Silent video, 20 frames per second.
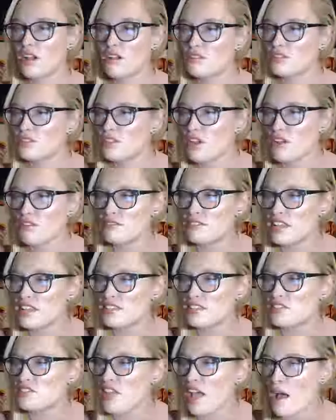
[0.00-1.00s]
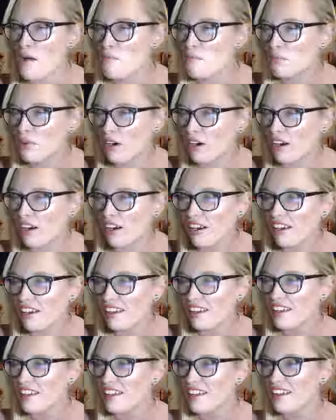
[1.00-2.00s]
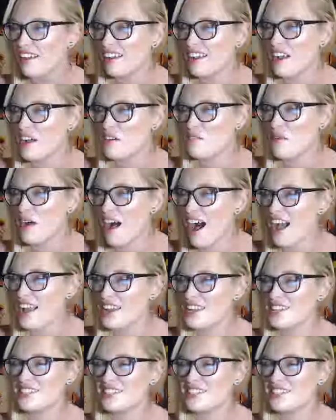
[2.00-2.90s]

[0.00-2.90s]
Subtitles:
don't show December. Come on.